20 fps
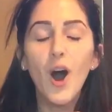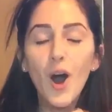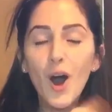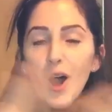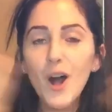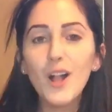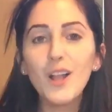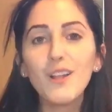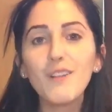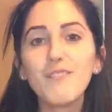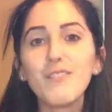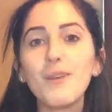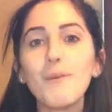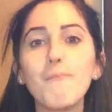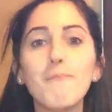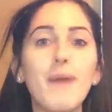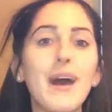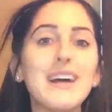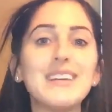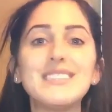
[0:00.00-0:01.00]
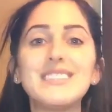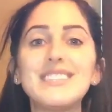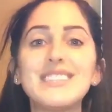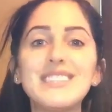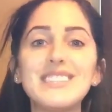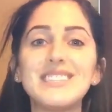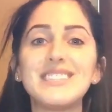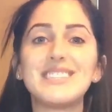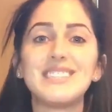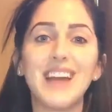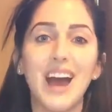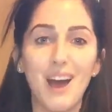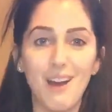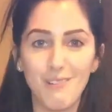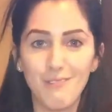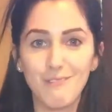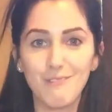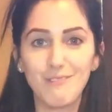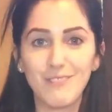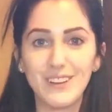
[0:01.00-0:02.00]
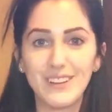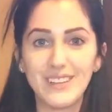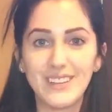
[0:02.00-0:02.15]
all of the best stuff.